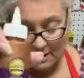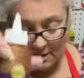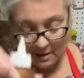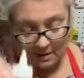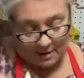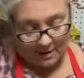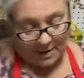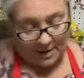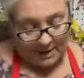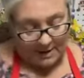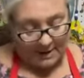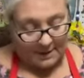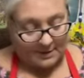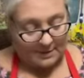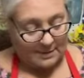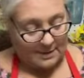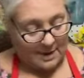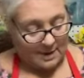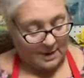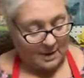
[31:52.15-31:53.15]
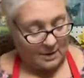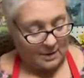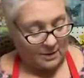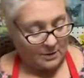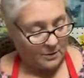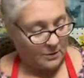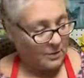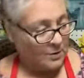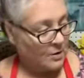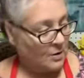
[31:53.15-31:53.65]
I call it Eileen's tacky
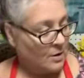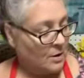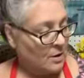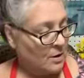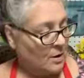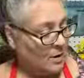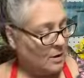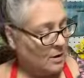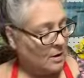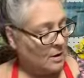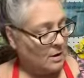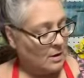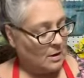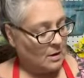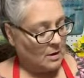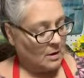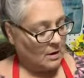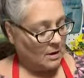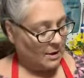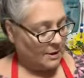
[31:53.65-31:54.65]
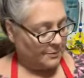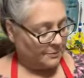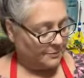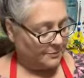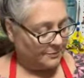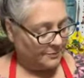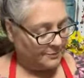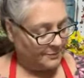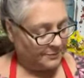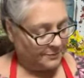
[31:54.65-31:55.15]
glue. All right.